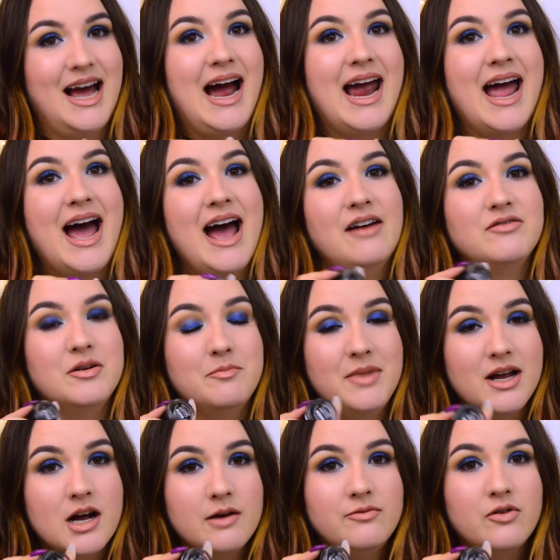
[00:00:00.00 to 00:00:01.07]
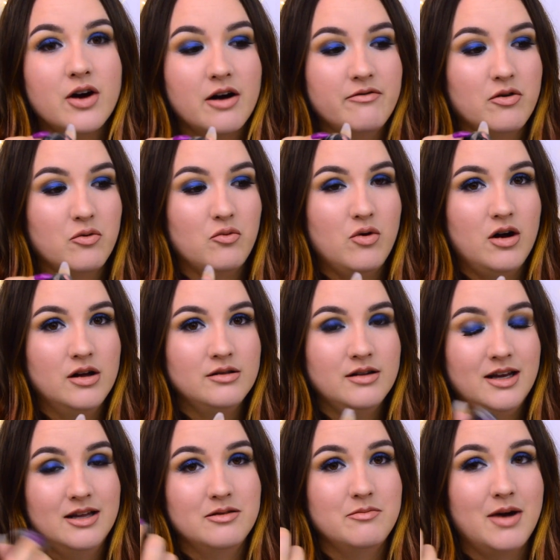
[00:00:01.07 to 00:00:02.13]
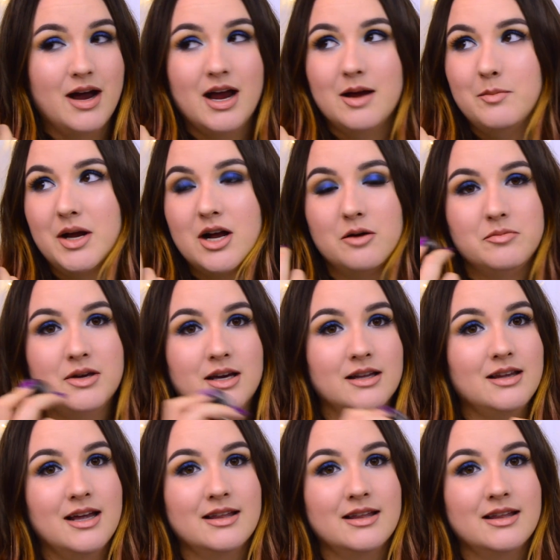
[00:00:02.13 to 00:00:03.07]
I have the Makeup Forever one in my makeup kit,